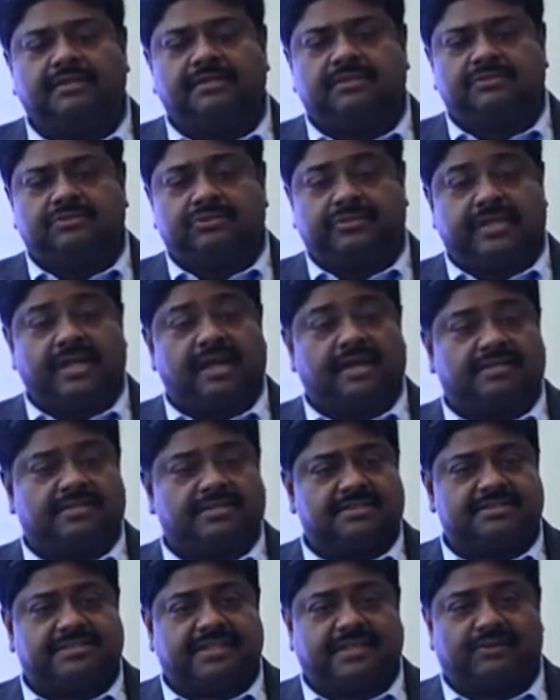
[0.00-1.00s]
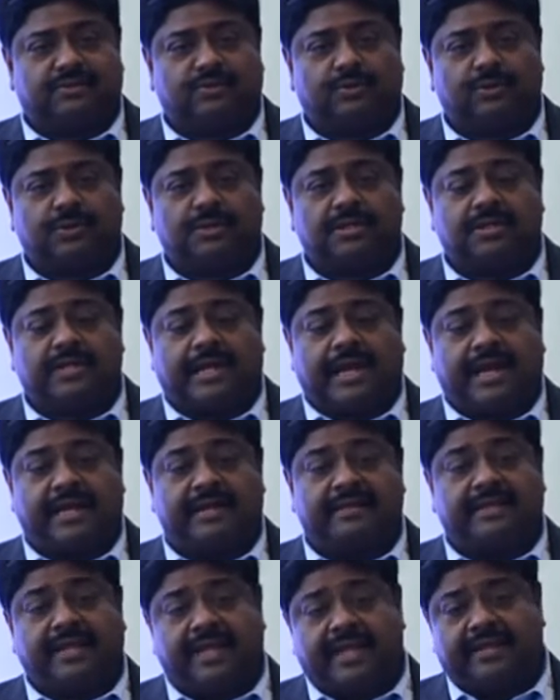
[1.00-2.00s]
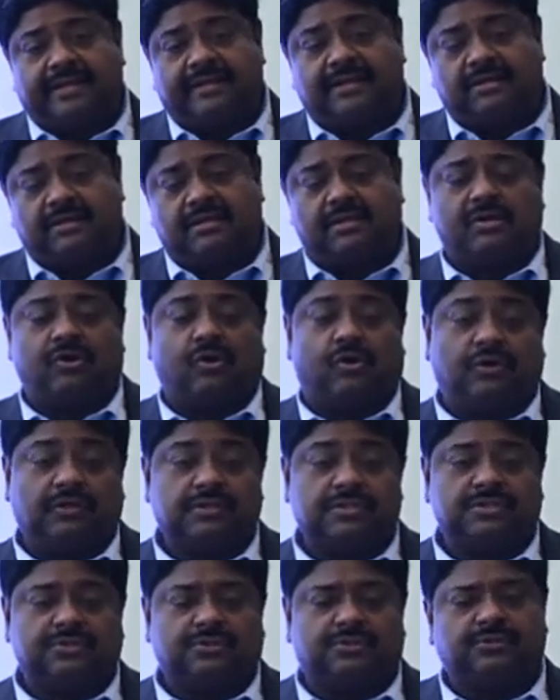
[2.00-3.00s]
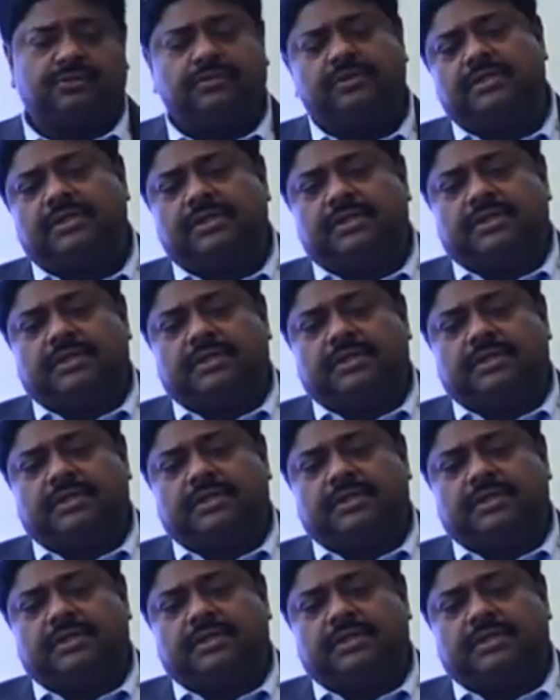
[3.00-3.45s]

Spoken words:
So they are the stakeholder. And then also,